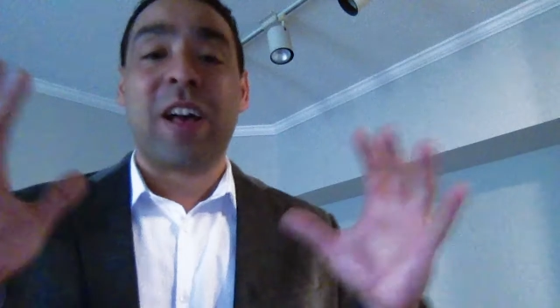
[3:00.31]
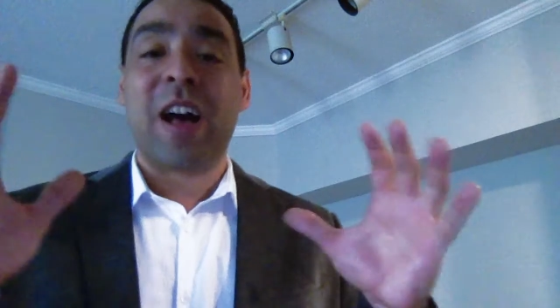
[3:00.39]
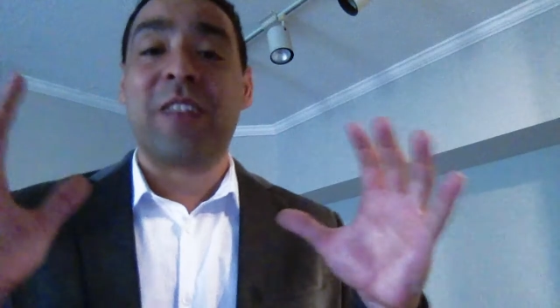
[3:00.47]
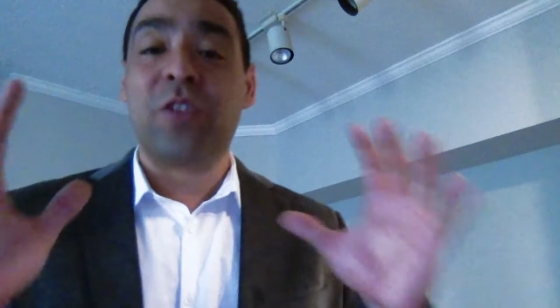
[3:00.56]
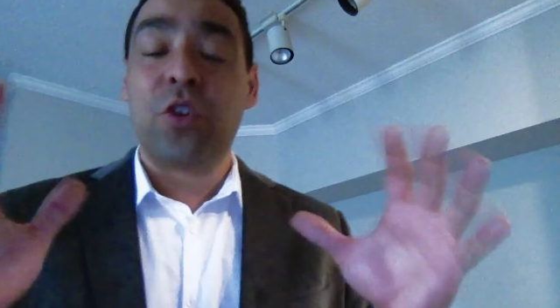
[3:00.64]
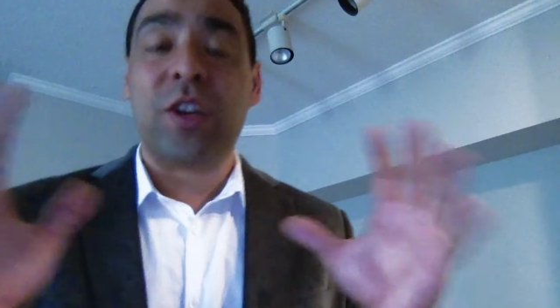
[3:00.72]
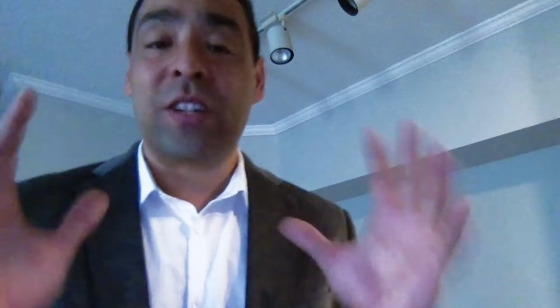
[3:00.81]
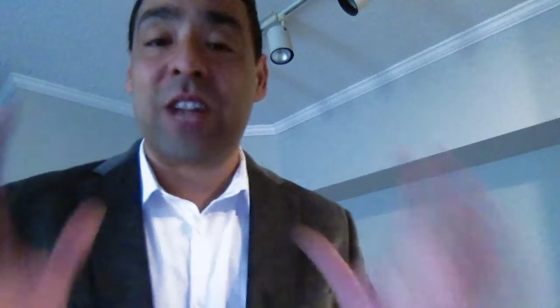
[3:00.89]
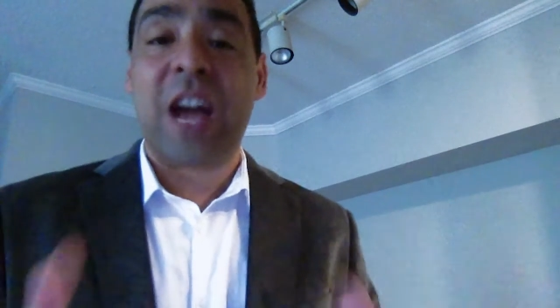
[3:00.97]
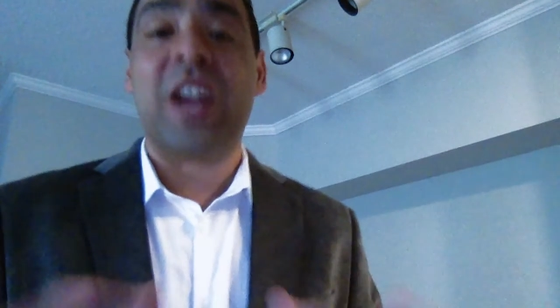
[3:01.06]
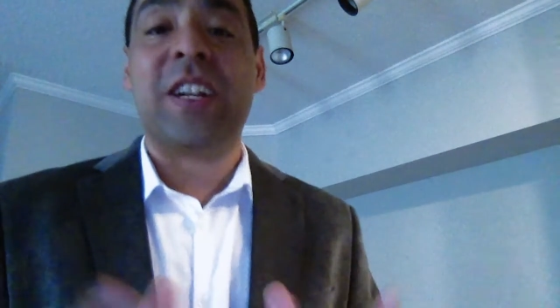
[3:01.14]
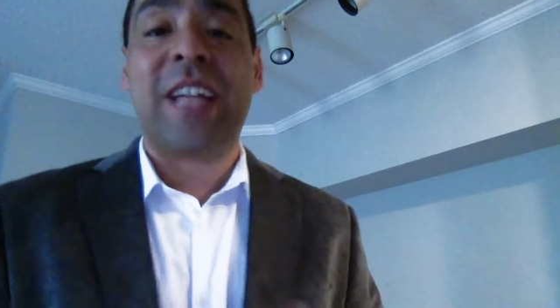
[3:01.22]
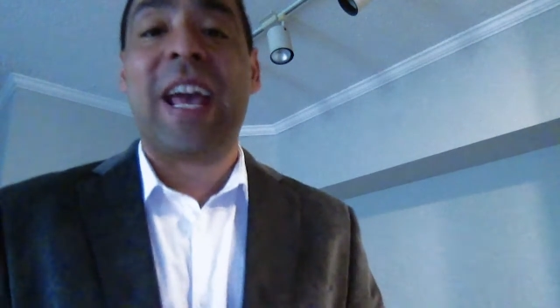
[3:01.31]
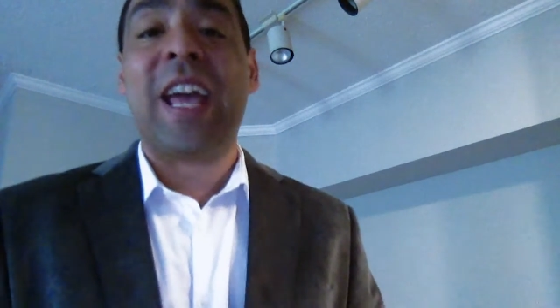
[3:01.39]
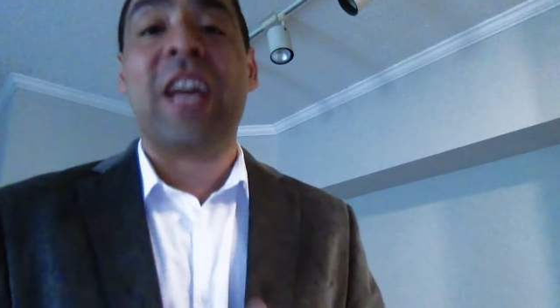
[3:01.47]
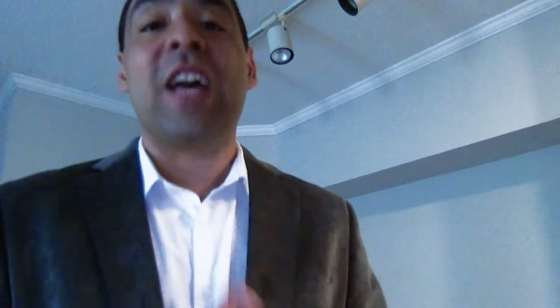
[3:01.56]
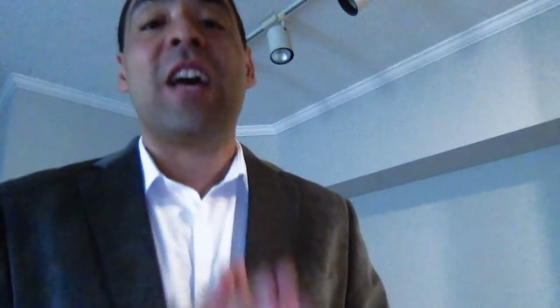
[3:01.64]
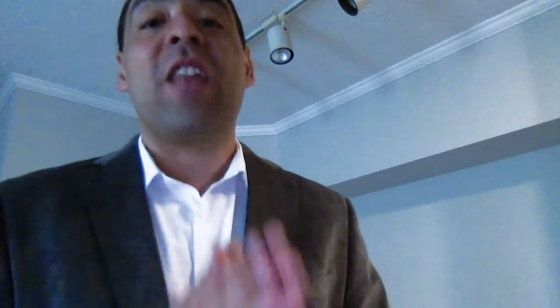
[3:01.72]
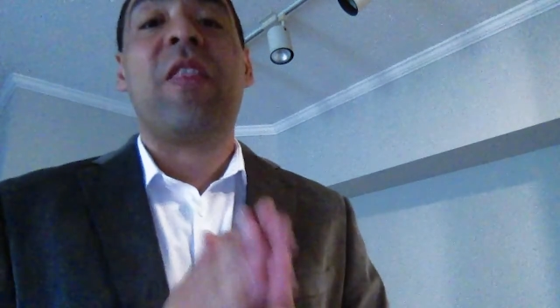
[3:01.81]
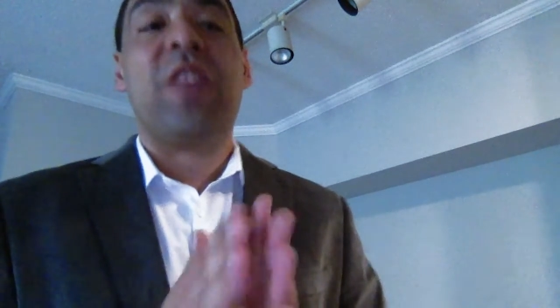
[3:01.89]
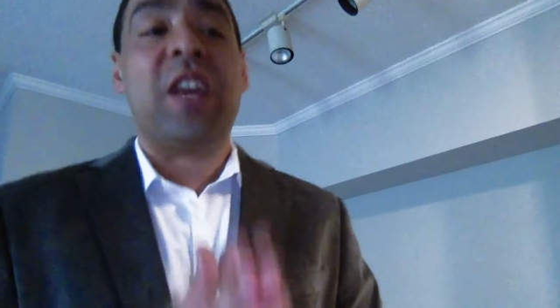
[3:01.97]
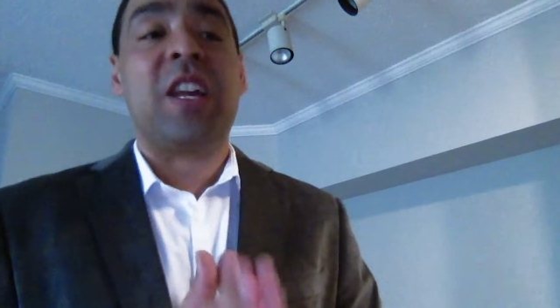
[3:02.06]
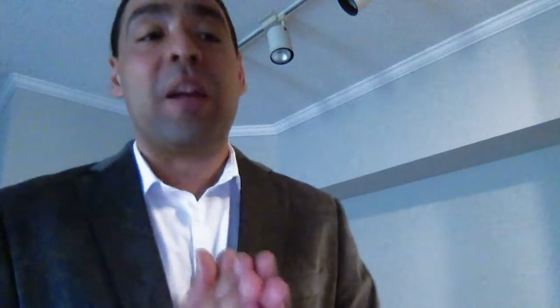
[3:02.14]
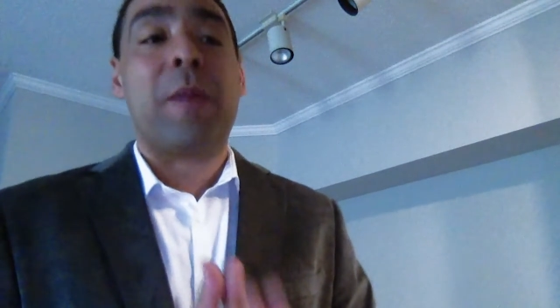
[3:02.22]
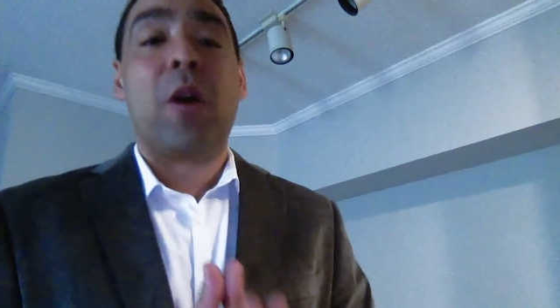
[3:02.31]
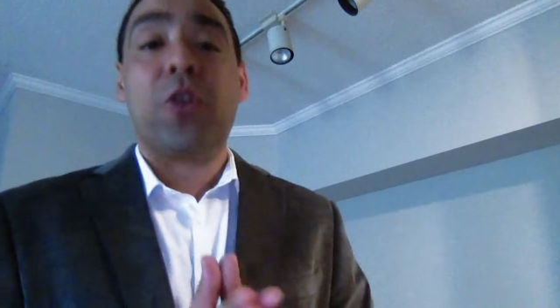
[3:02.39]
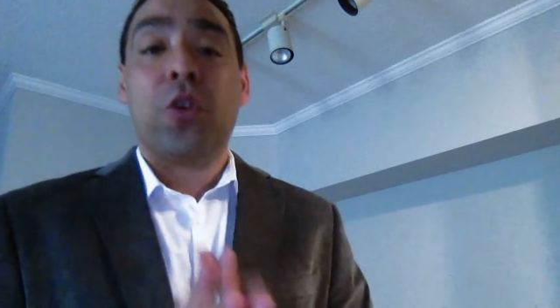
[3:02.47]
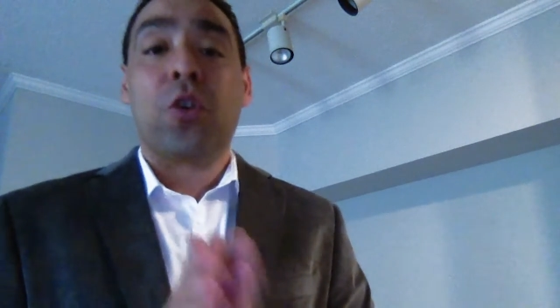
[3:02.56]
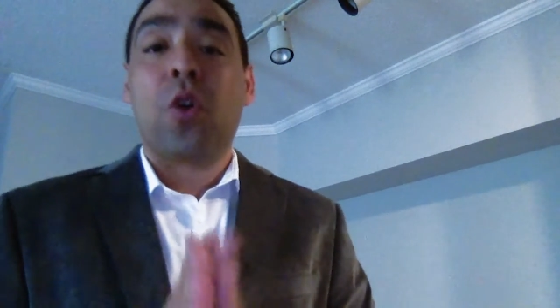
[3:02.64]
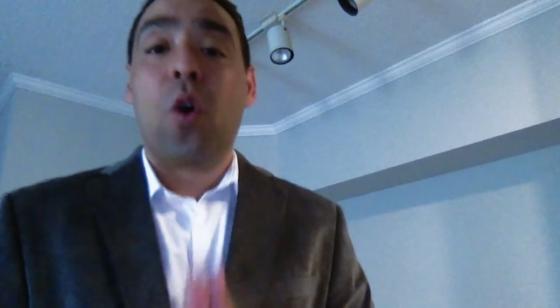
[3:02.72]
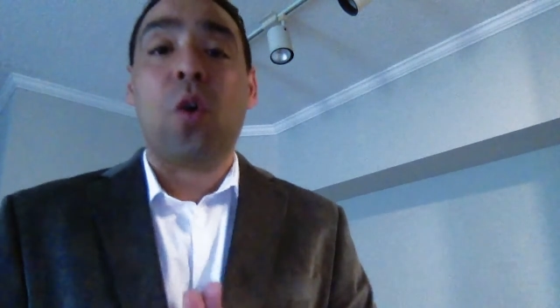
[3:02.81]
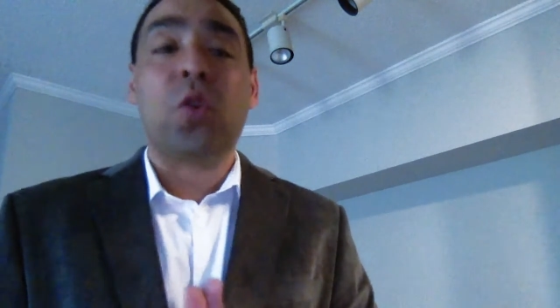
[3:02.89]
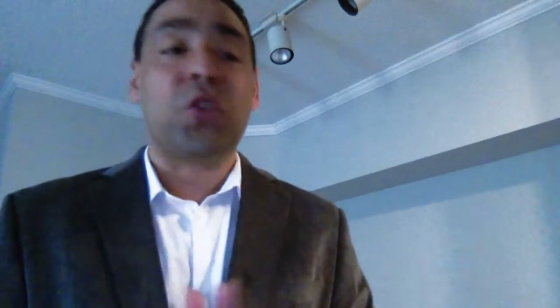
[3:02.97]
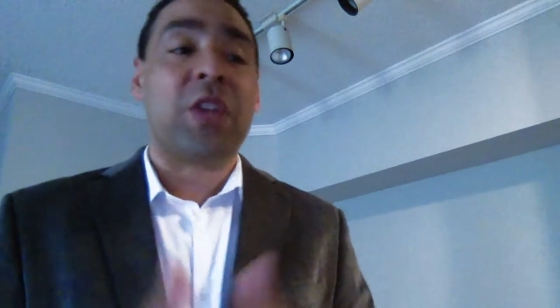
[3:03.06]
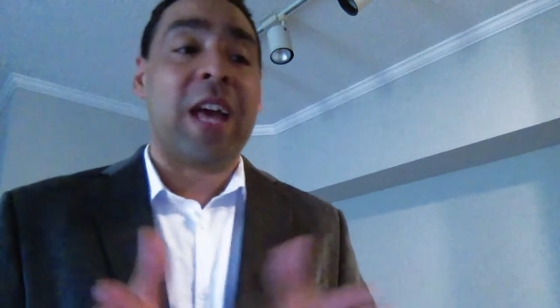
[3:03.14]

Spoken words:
your entire day thinking about your goals